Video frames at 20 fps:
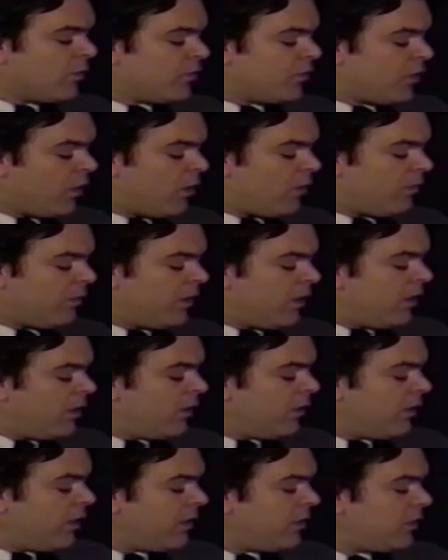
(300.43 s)
So
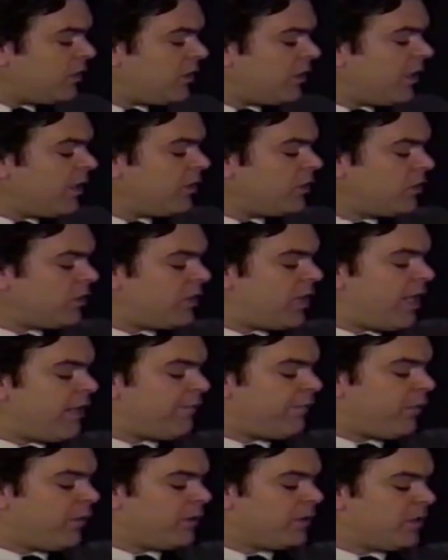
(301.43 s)
let's
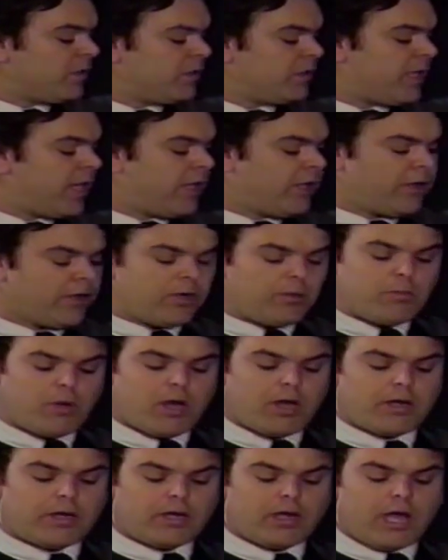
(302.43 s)
take, for instance, take your
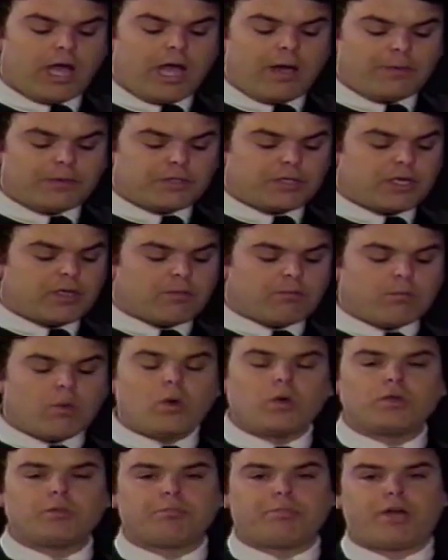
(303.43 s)
harmonica. I would say the
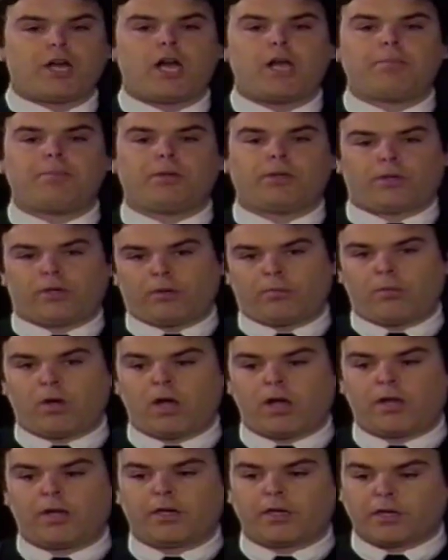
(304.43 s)
most popular
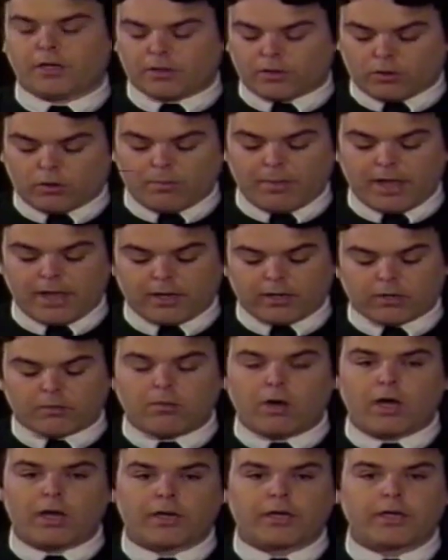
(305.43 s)
harmonica, chromatic
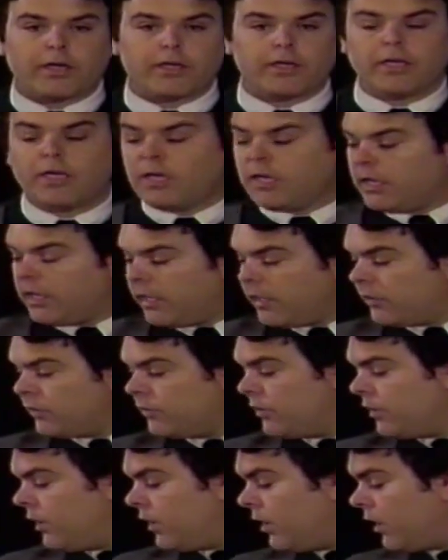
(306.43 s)
harmonica,
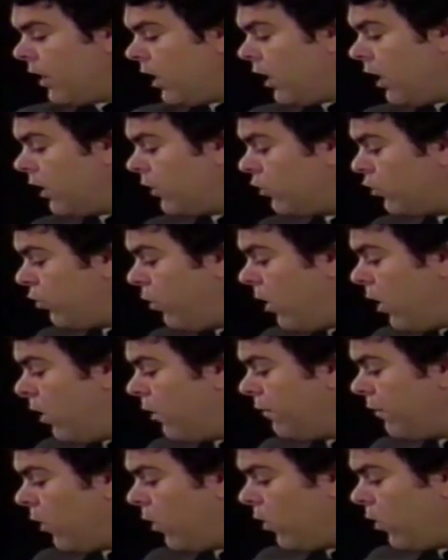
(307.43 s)
is the
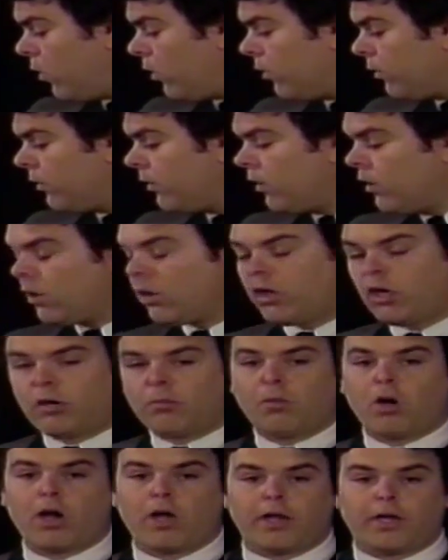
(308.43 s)
12-hole
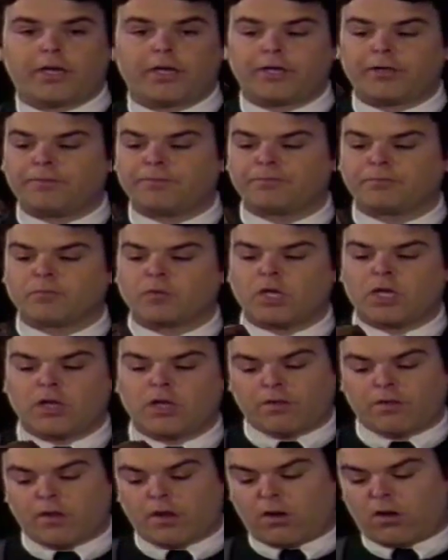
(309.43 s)
harmonica.
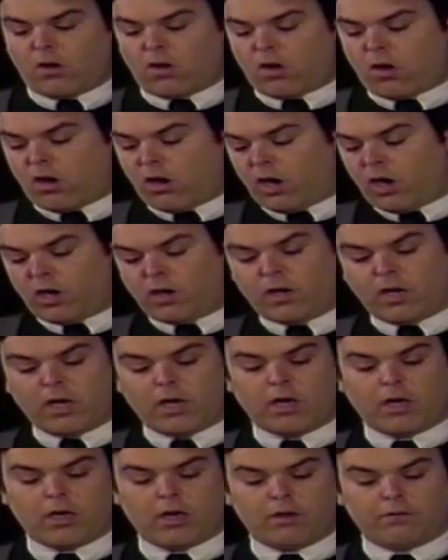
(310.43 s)
There
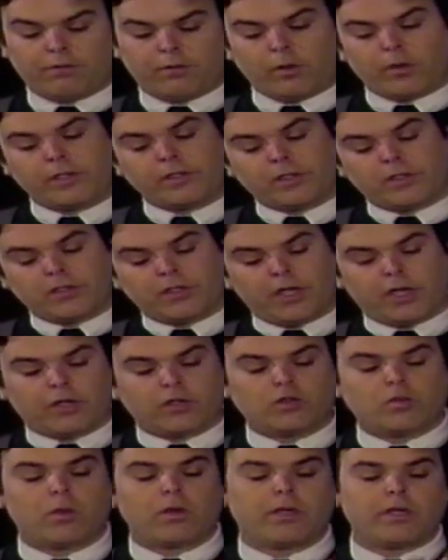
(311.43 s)
are, for instance,
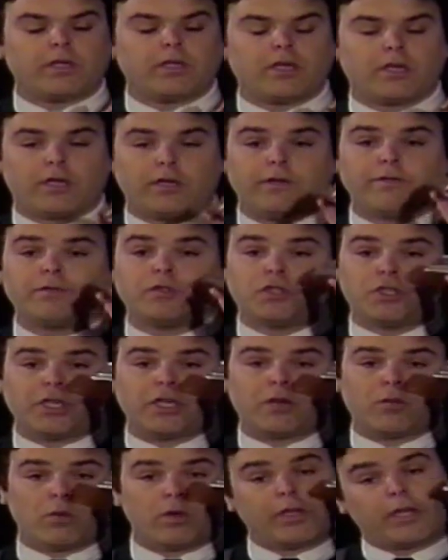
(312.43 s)
here's one in the key of
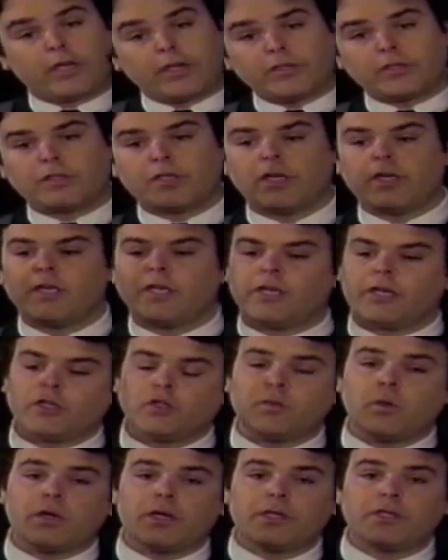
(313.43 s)
G. Well, here's
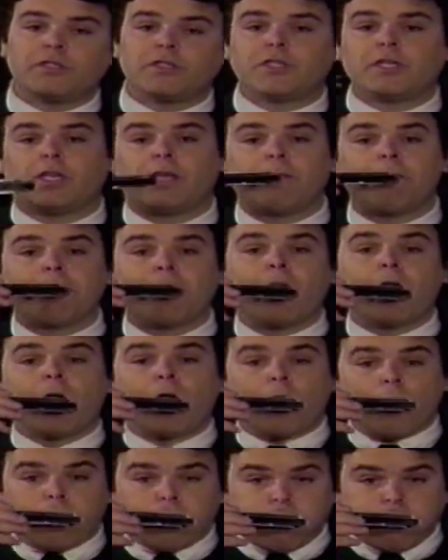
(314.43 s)
one in C.
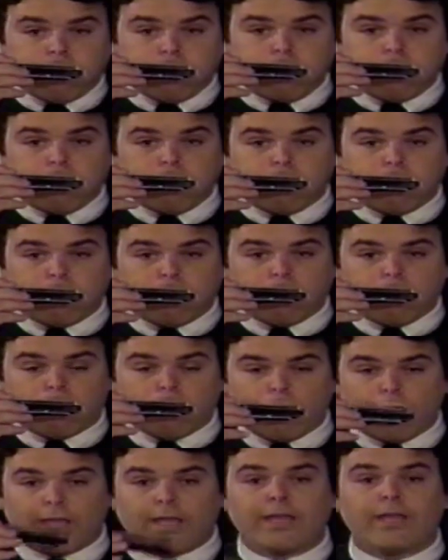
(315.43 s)

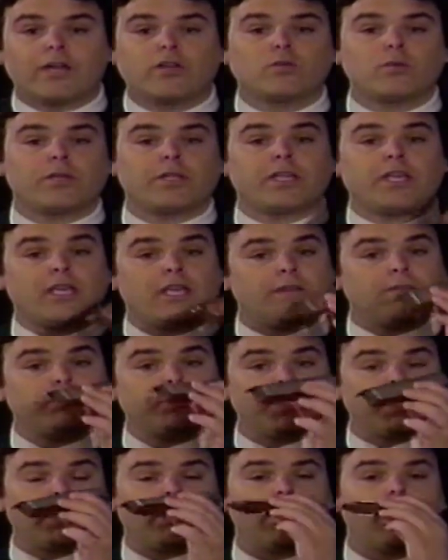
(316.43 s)
Here's one in the key of
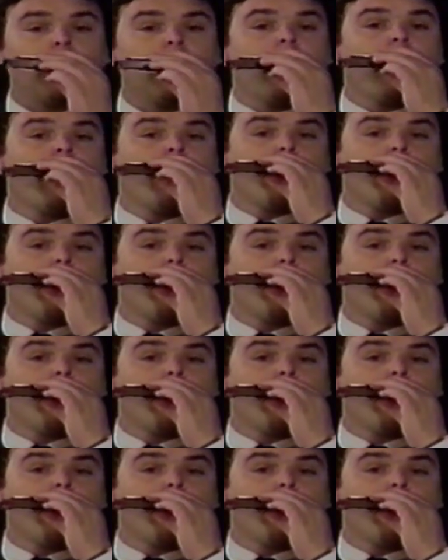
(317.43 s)
G.